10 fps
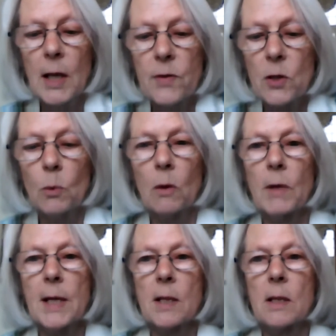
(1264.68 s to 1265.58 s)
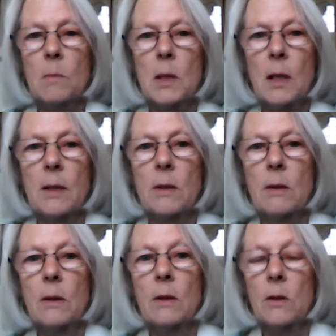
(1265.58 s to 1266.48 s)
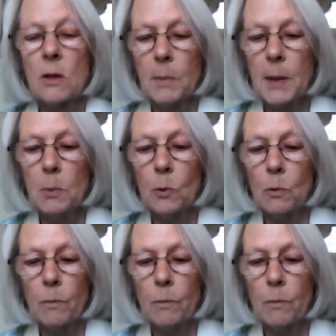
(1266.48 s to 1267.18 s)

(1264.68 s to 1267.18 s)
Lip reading: to what racism does to people.